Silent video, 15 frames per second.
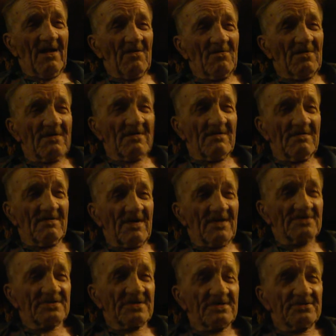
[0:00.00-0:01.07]
Well, I
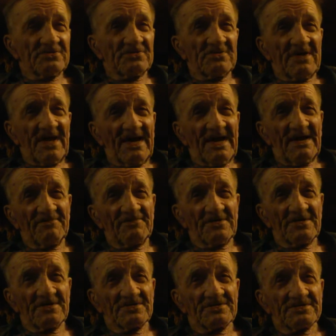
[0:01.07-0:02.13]
was in 2.5
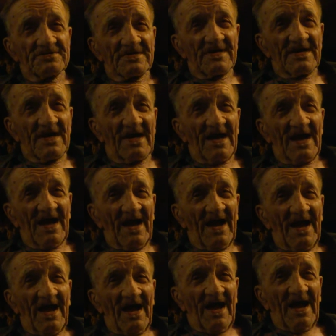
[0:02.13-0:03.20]
years. So you served for
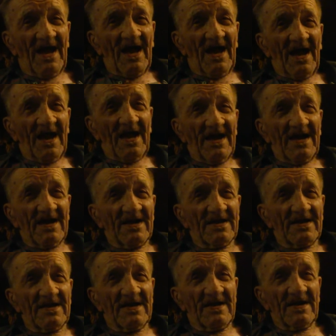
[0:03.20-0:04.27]
2.5 years without,